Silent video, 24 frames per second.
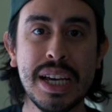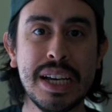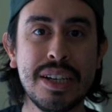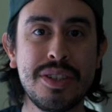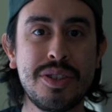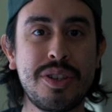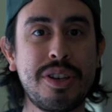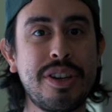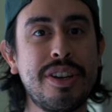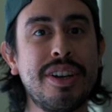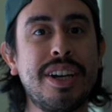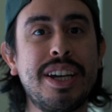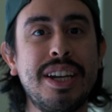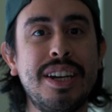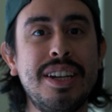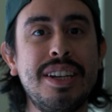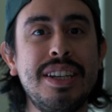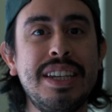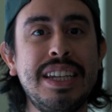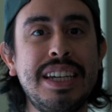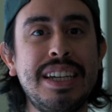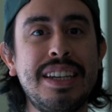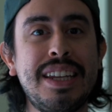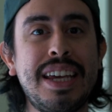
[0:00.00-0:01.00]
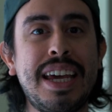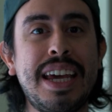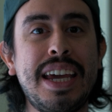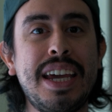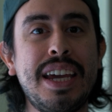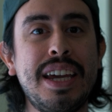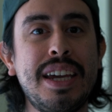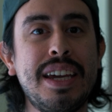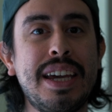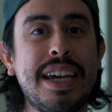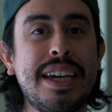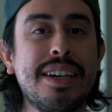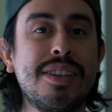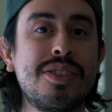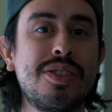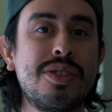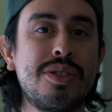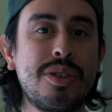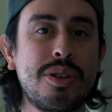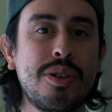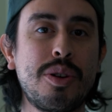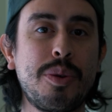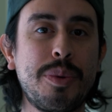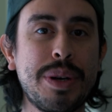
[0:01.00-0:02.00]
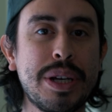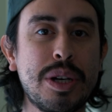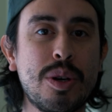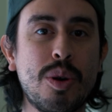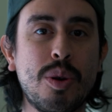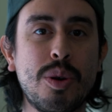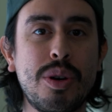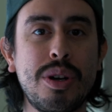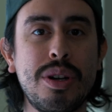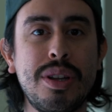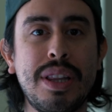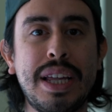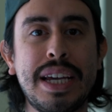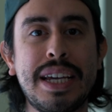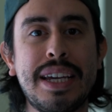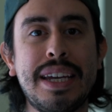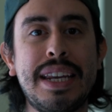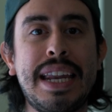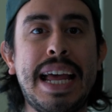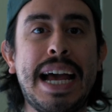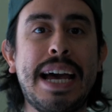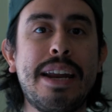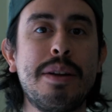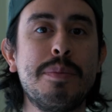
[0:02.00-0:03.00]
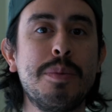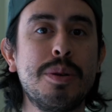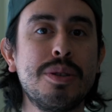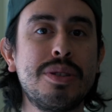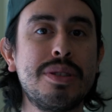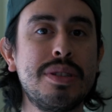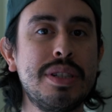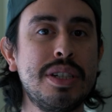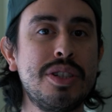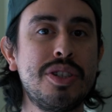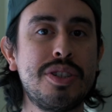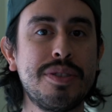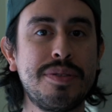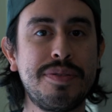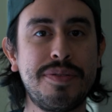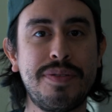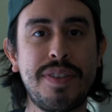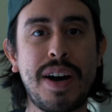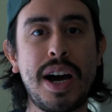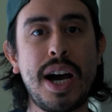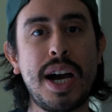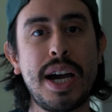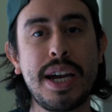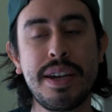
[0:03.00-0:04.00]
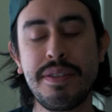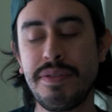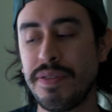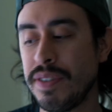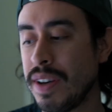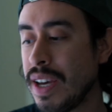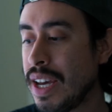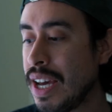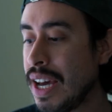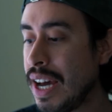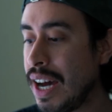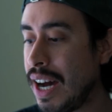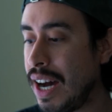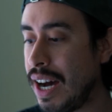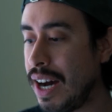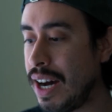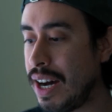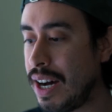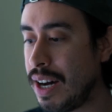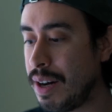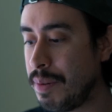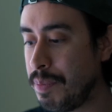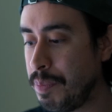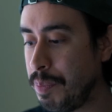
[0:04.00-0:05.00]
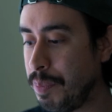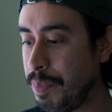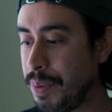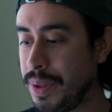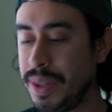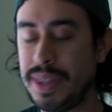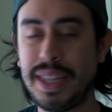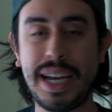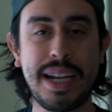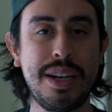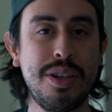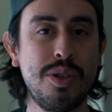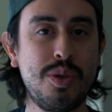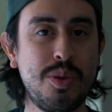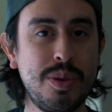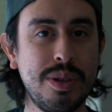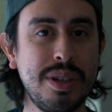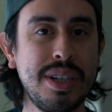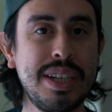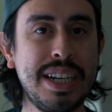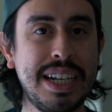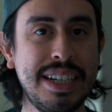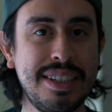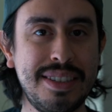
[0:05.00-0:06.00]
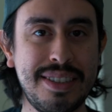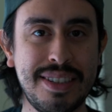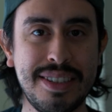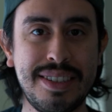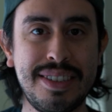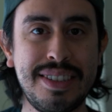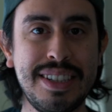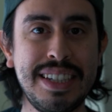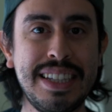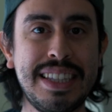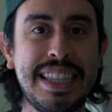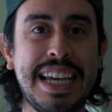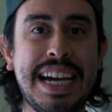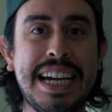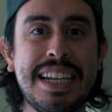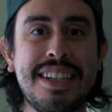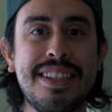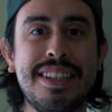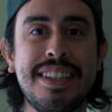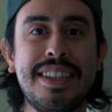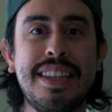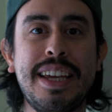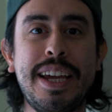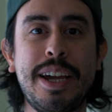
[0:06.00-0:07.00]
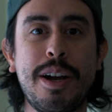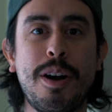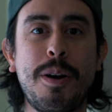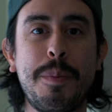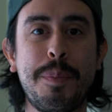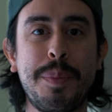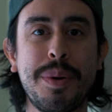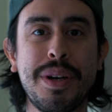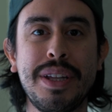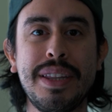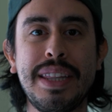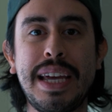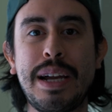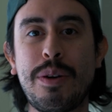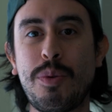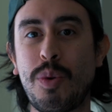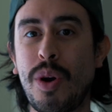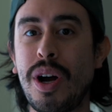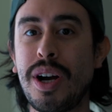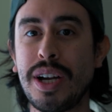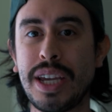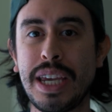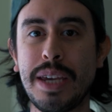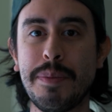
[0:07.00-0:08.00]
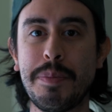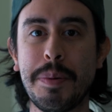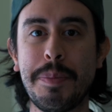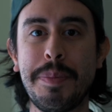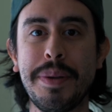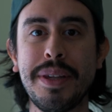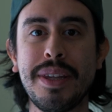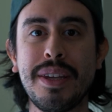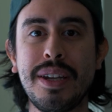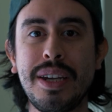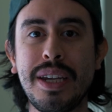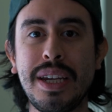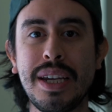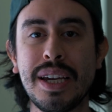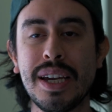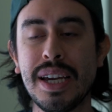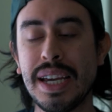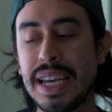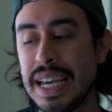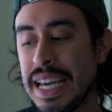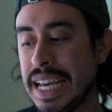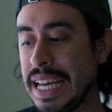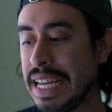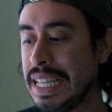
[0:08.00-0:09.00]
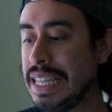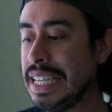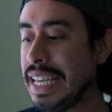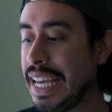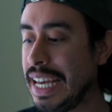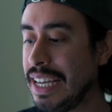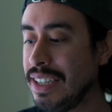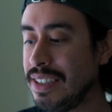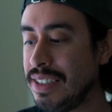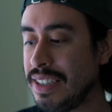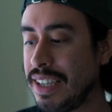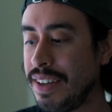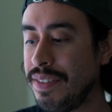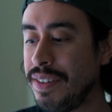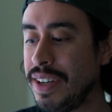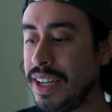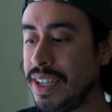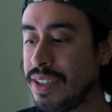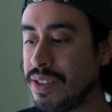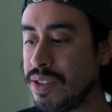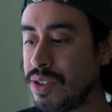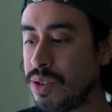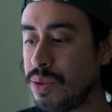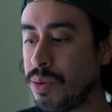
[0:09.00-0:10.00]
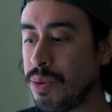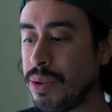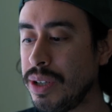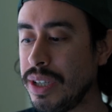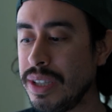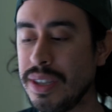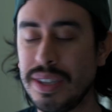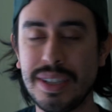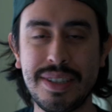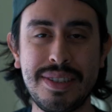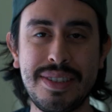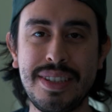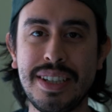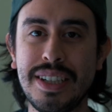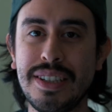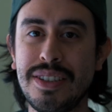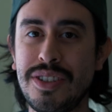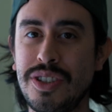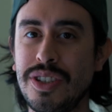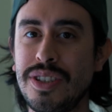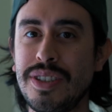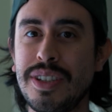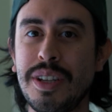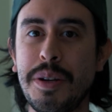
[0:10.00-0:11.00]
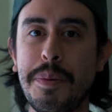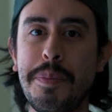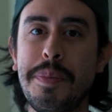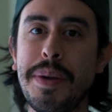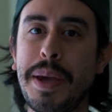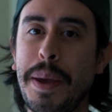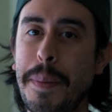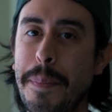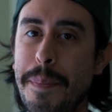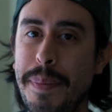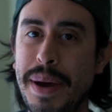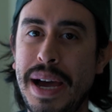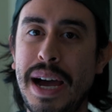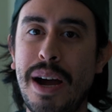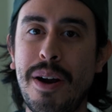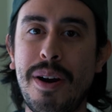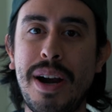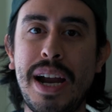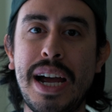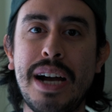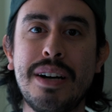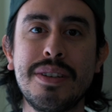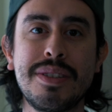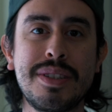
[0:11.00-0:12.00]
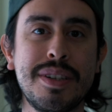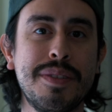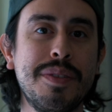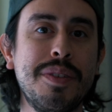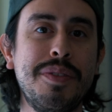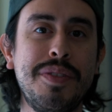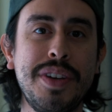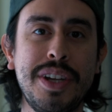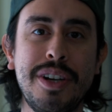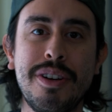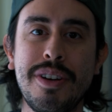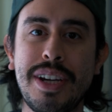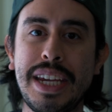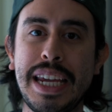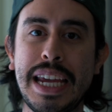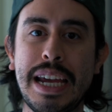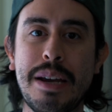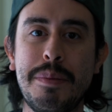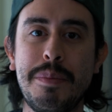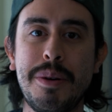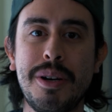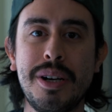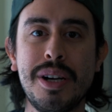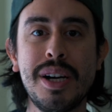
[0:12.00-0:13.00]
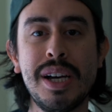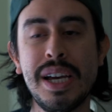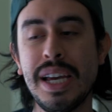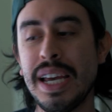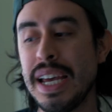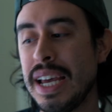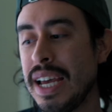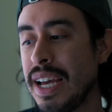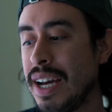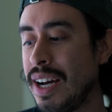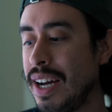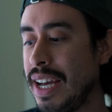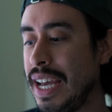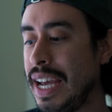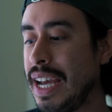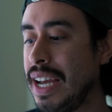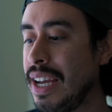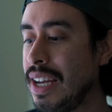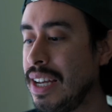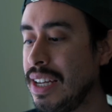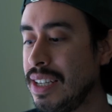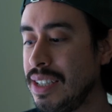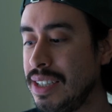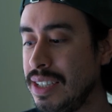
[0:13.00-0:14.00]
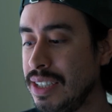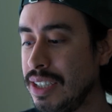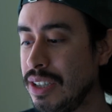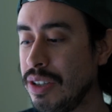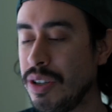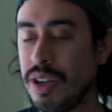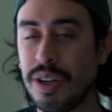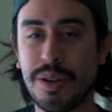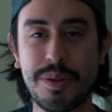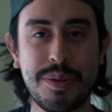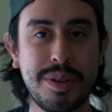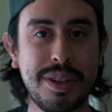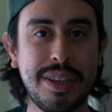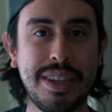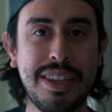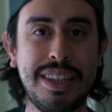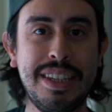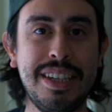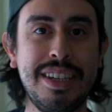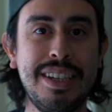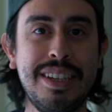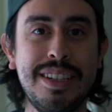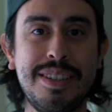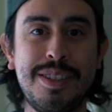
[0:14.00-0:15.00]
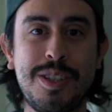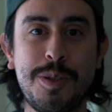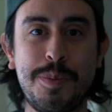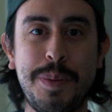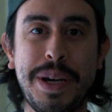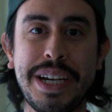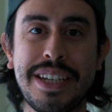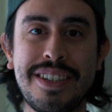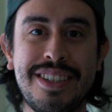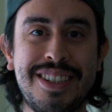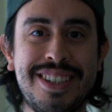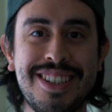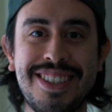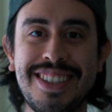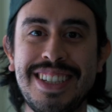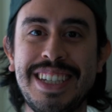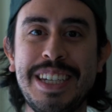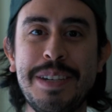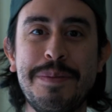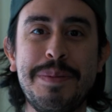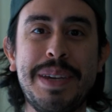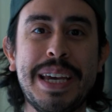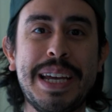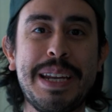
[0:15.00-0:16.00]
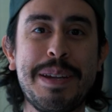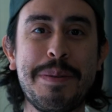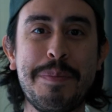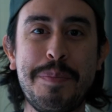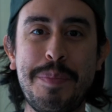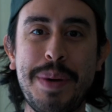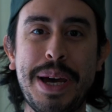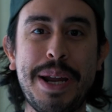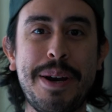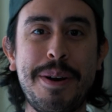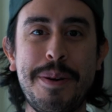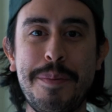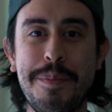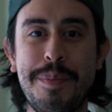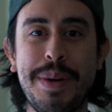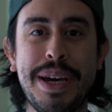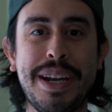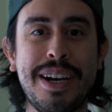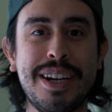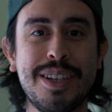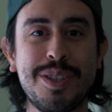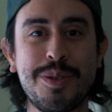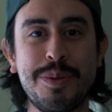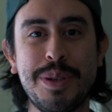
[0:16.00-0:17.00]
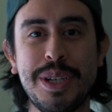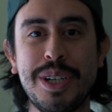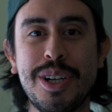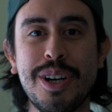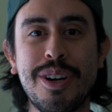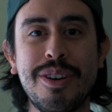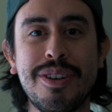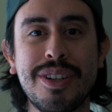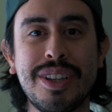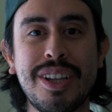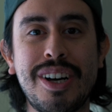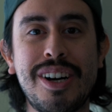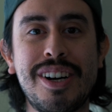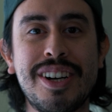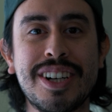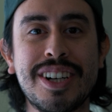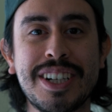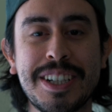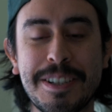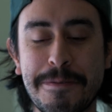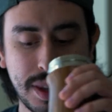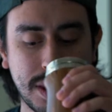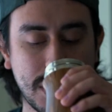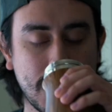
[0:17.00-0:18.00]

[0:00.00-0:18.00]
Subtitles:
So you're gonna need a external recorder like an Atomos Ninja 5. But that is really nice to see that they are putting that raw capability in the A7S III. This thing is just gonna be a powerhouse of a video camera. And the specs just keep getting better and better as we go along.